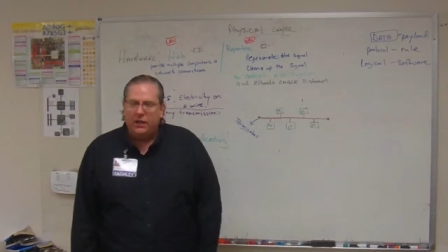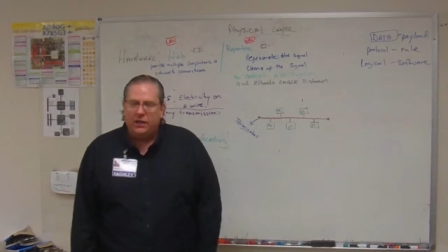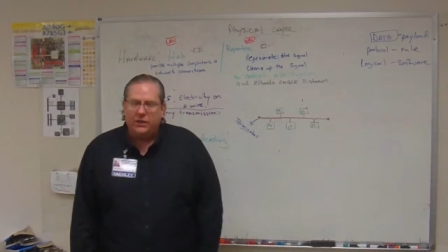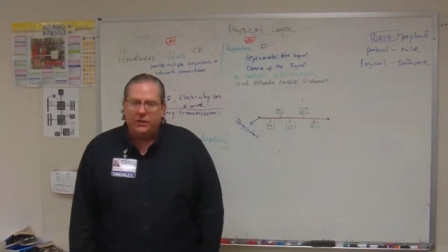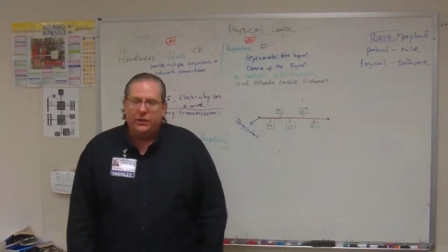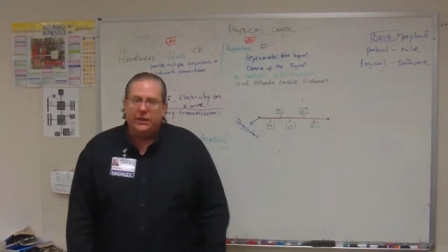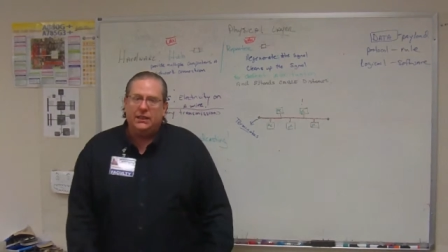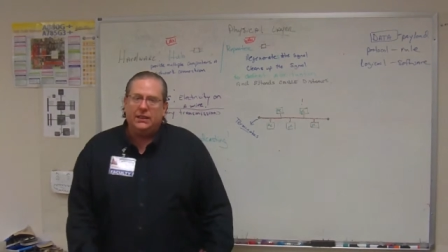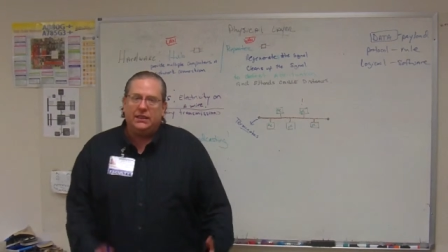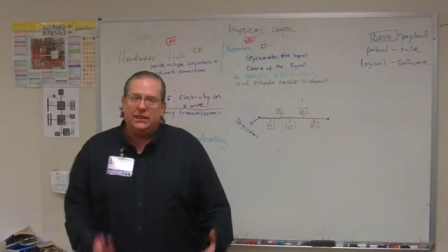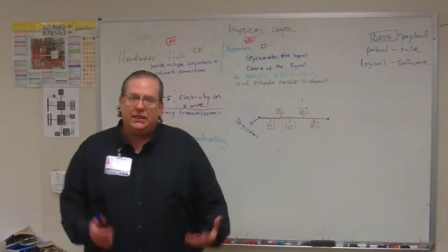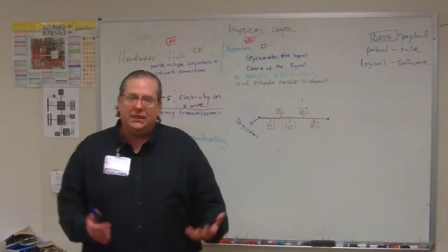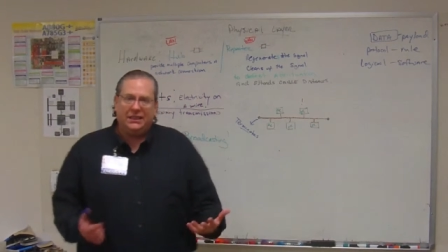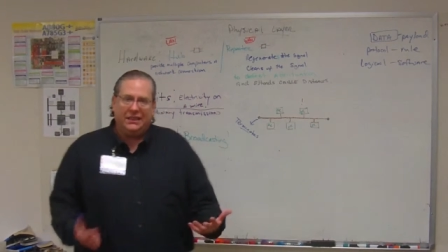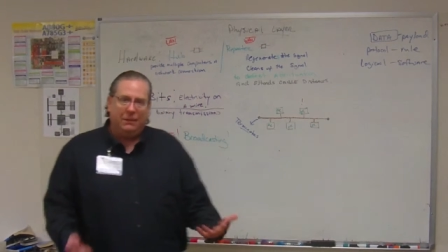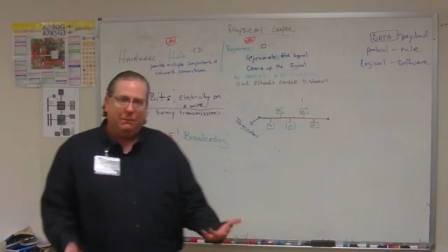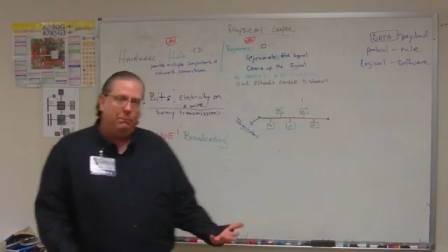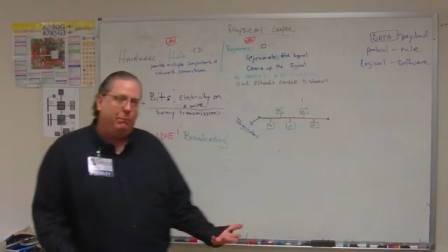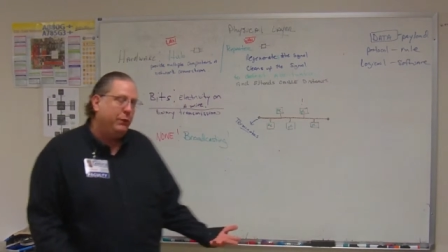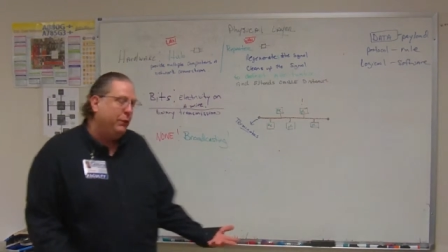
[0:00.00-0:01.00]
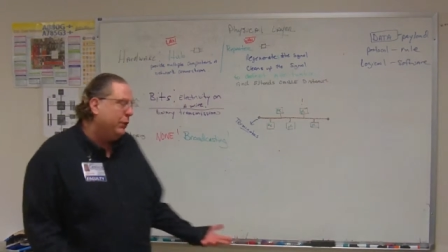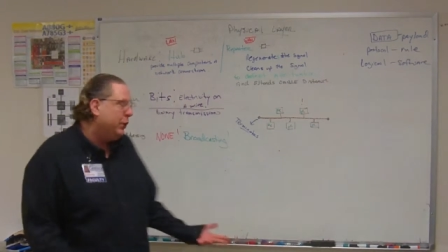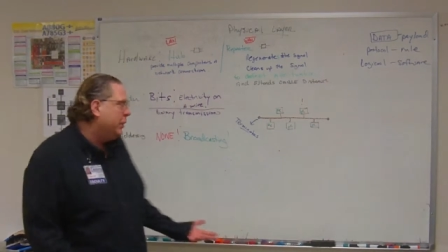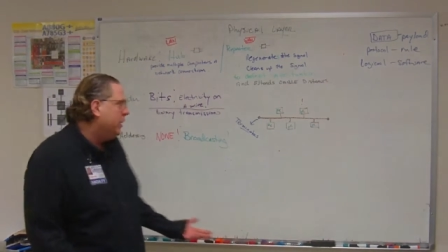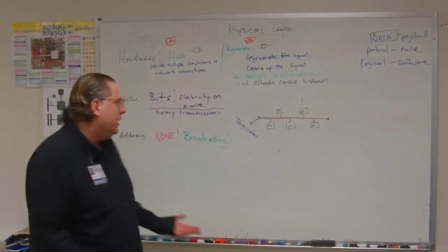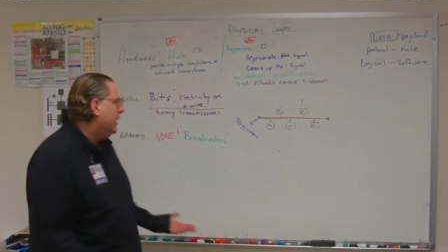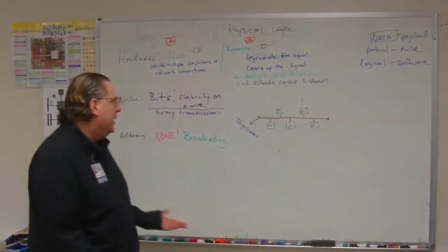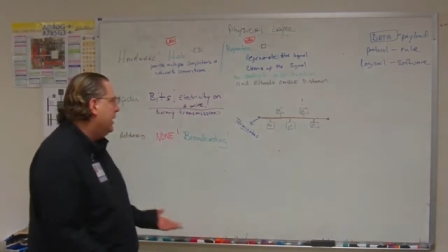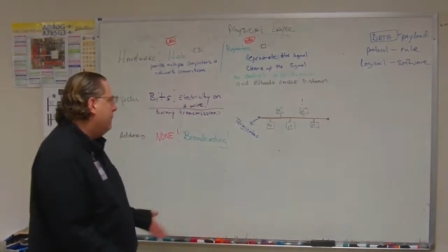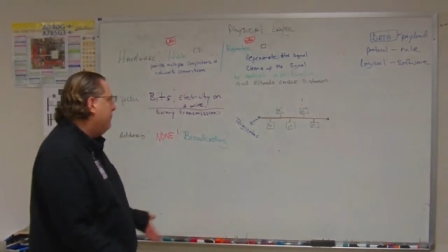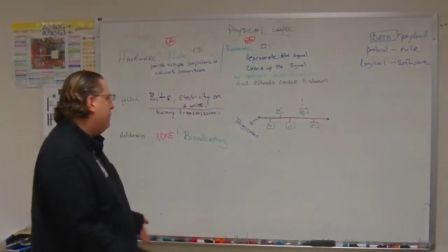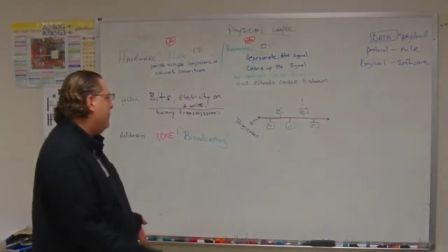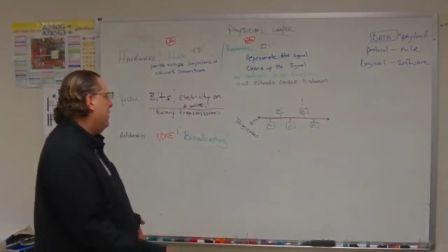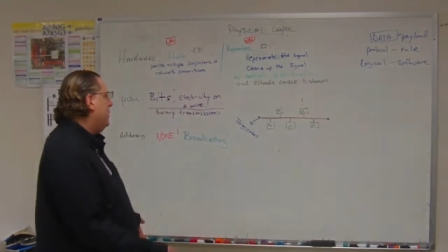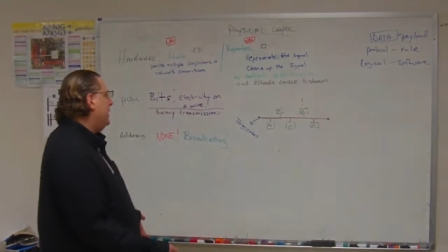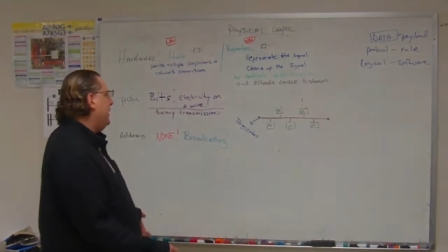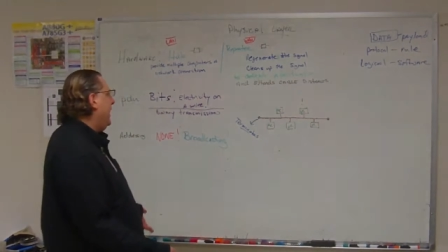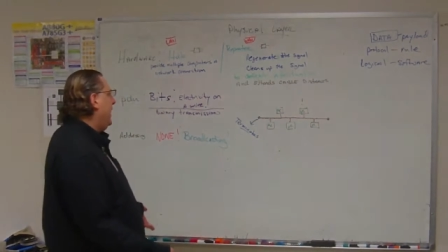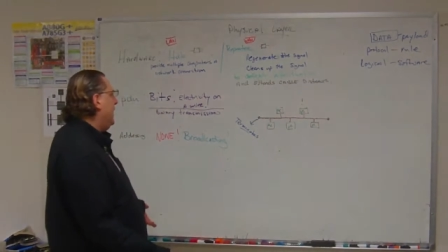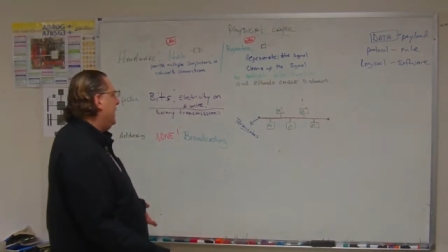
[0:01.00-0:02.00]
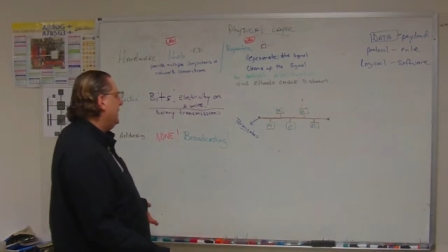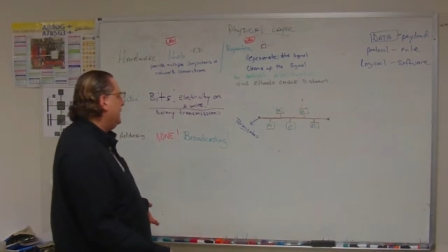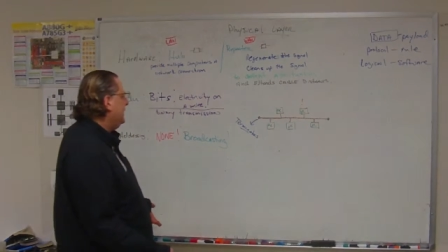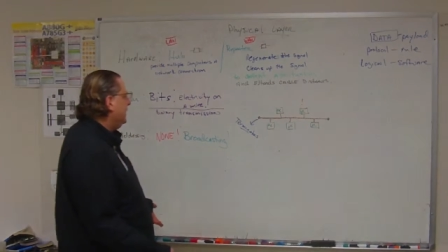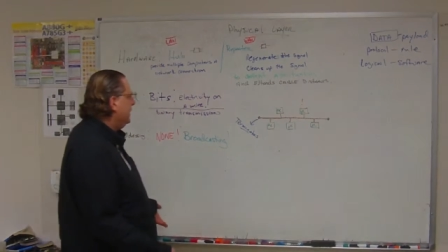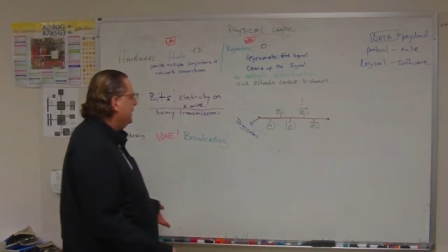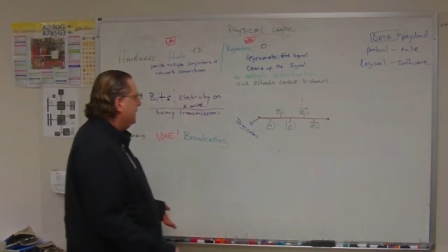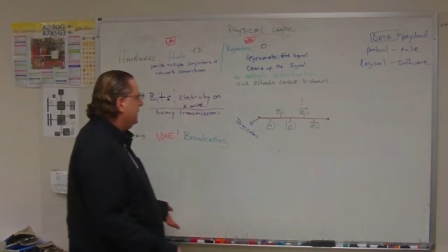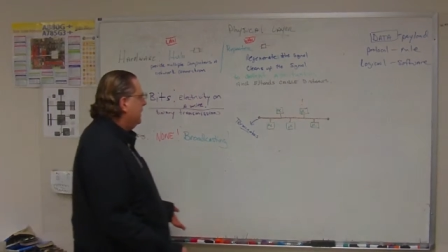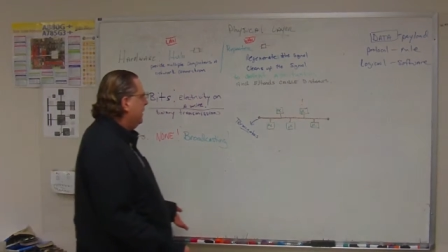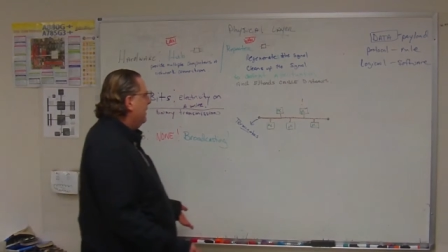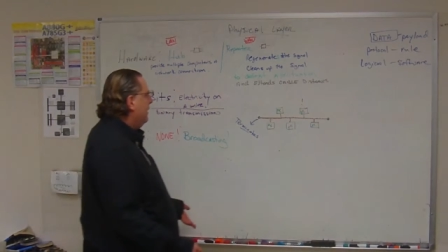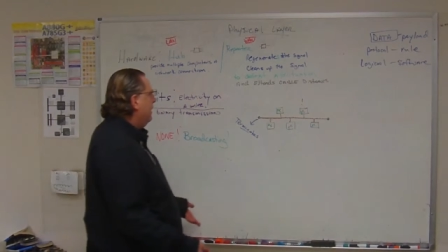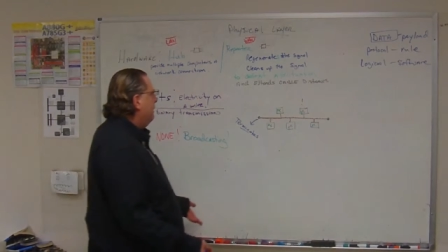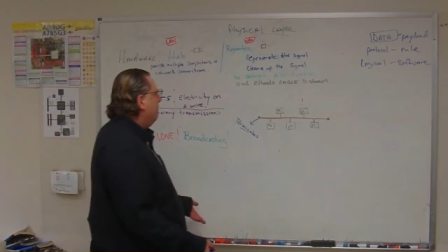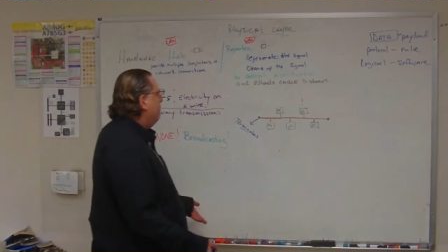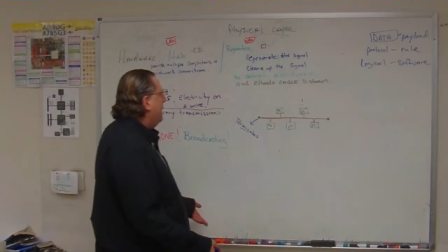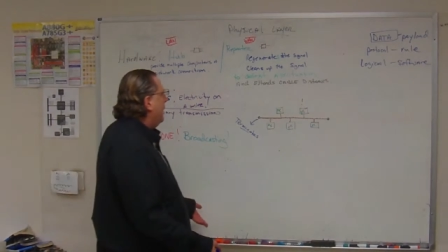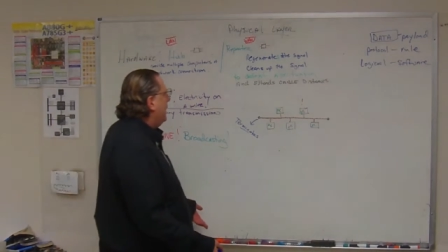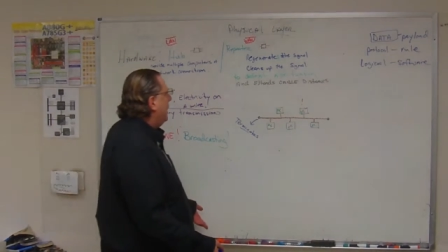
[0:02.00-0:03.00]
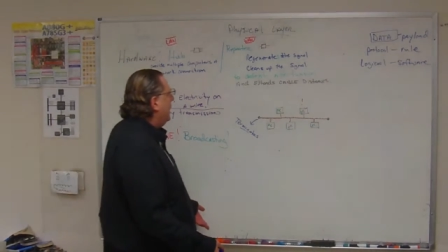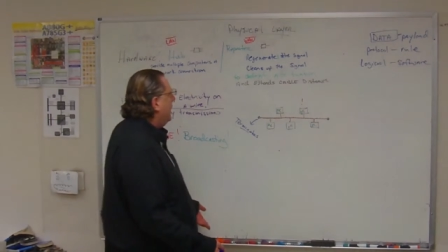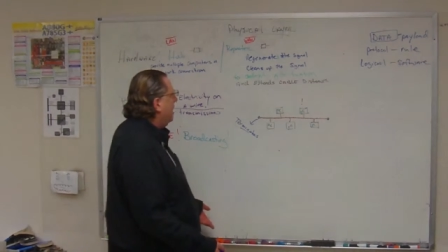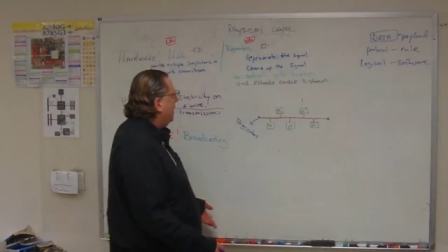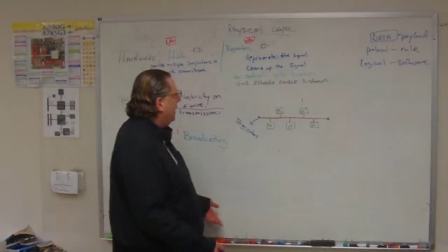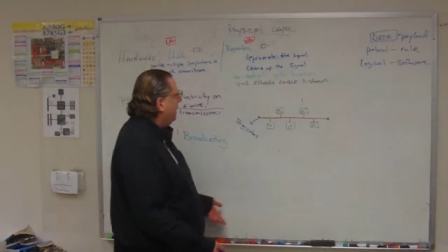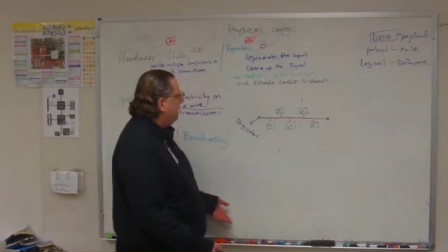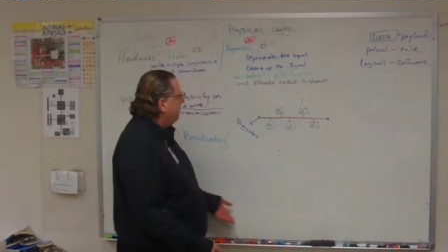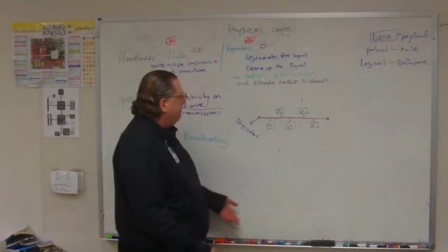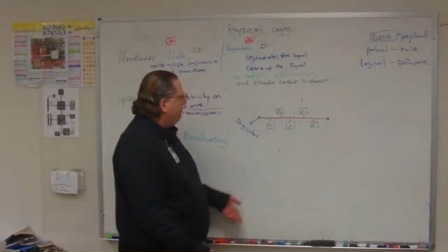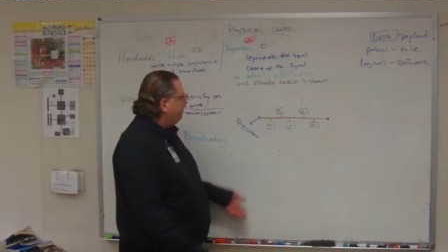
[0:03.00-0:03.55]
So this is simple broadcasting by